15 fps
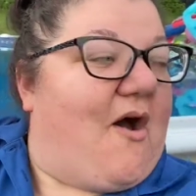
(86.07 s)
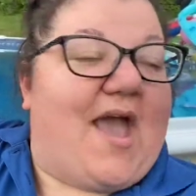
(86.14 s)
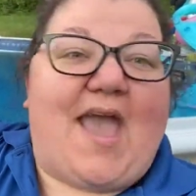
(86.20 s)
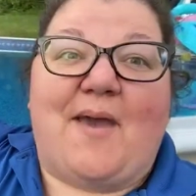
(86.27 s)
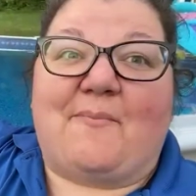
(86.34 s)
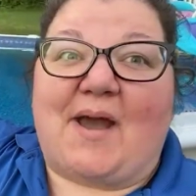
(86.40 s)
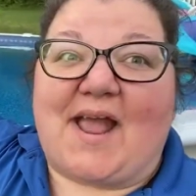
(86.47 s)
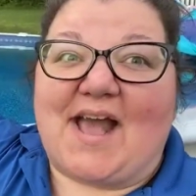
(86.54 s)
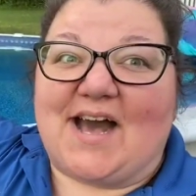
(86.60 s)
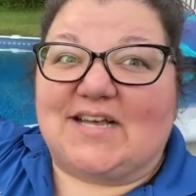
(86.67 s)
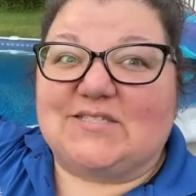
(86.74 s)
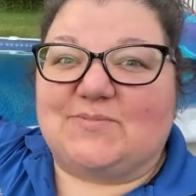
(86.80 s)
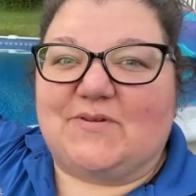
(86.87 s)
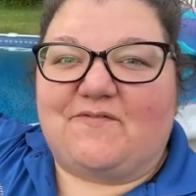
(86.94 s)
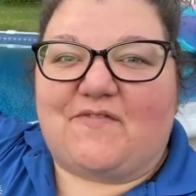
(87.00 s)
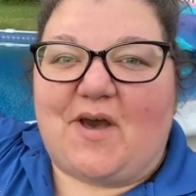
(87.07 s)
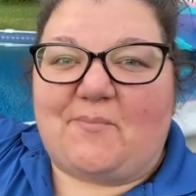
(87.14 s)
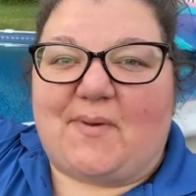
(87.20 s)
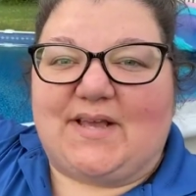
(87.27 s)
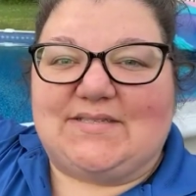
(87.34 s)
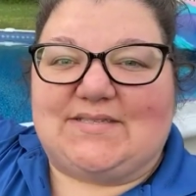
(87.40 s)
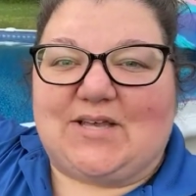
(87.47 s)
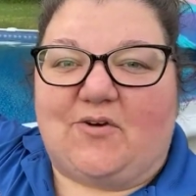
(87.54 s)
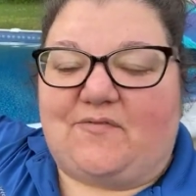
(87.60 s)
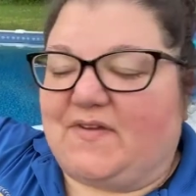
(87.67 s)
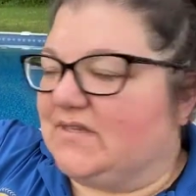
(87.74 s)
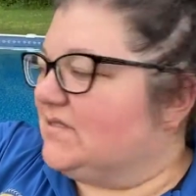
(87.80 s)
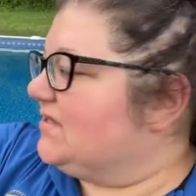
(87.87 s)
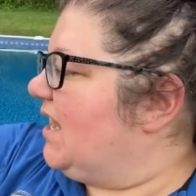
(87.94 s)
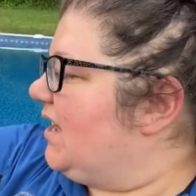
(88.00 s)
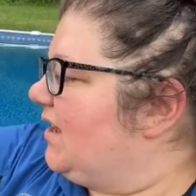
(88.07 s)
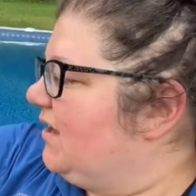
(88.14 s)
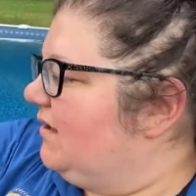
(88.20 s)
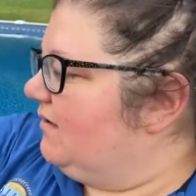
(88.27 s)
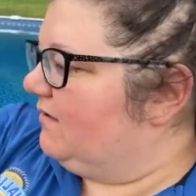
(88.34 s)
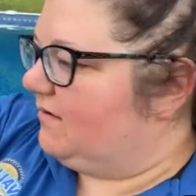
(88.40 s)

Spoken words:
And my husband found my selfie stick.